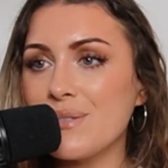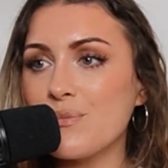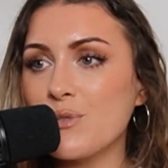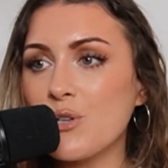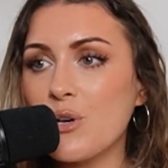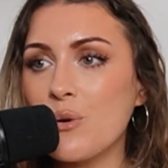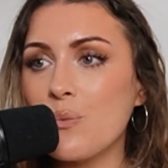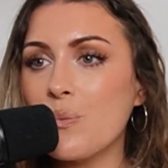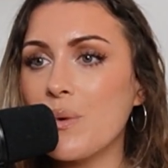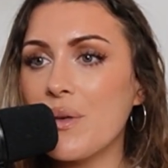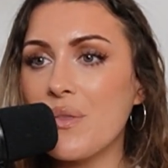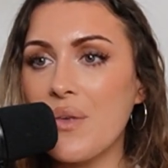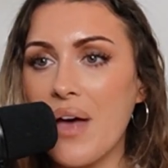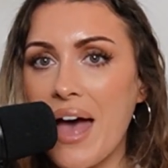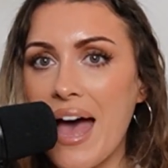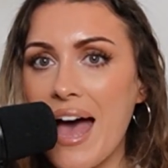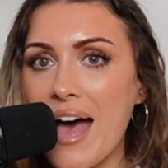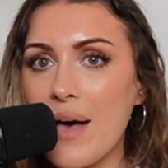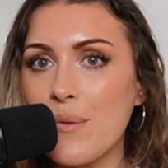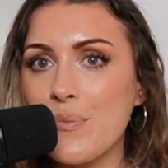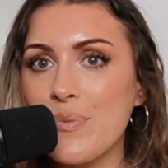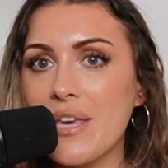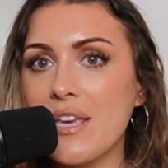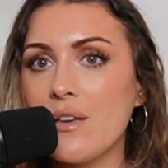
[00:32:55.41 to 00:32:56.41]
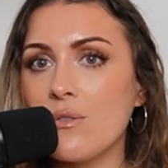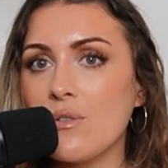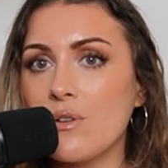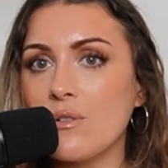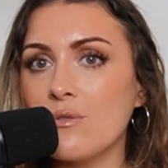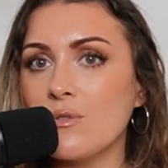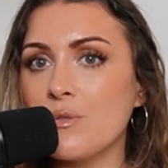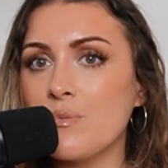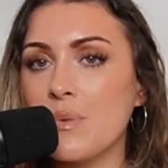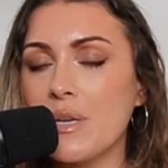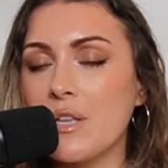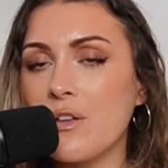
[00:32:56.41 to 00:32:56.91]
I'm going with Abby, you
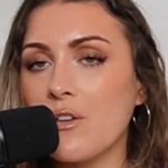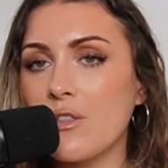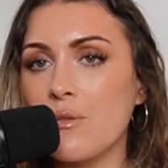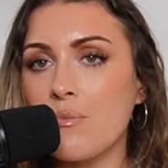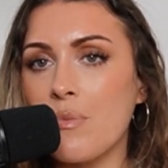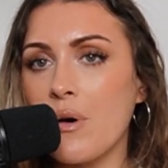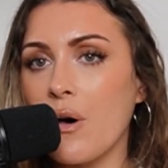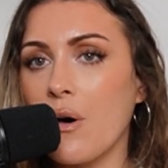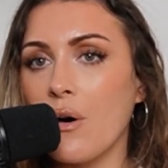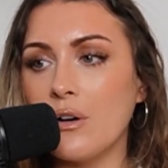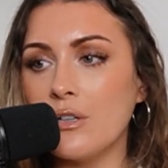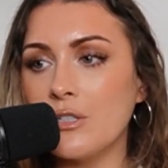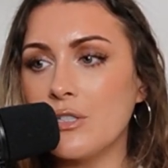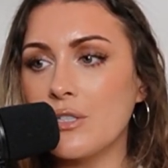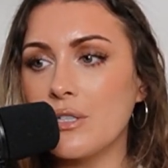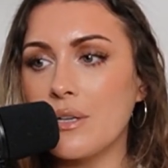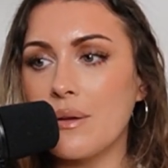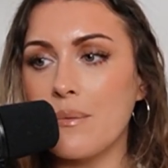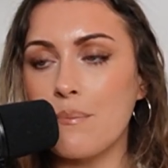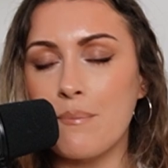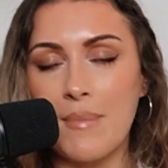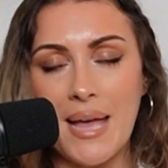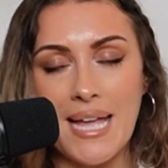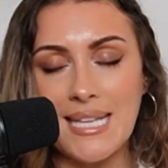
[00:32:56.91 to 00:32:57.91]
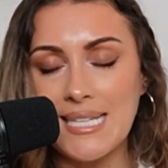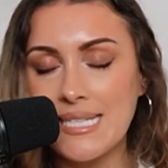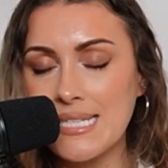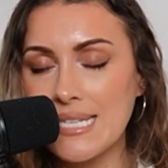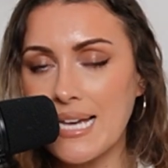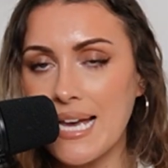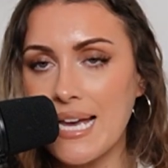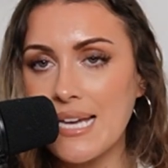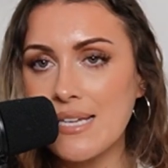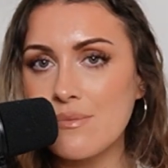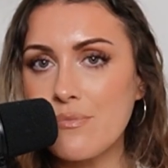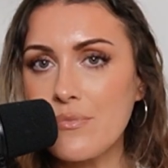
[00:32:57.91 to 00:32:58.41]
know, who's been on the pod many
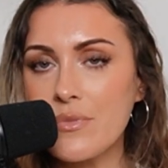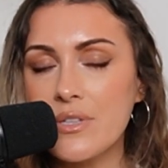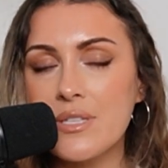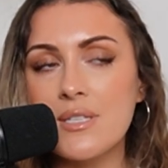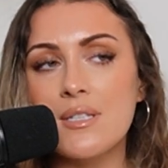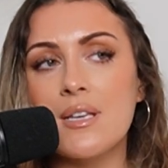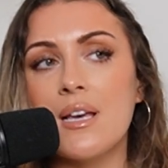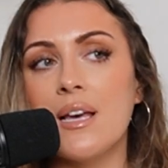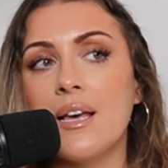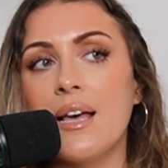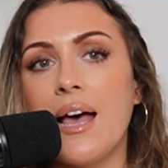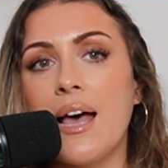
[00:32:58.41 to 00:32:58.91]
times.